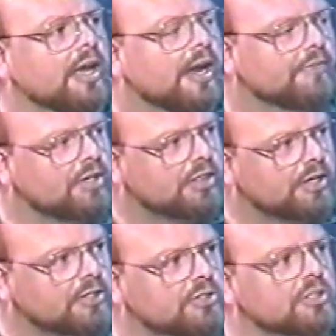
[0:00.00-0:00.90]

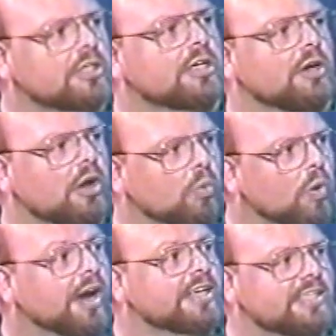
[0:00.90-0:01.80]
everything's
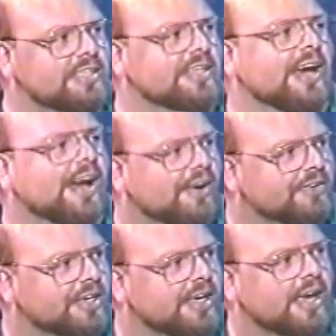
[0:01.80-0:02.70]
winding down.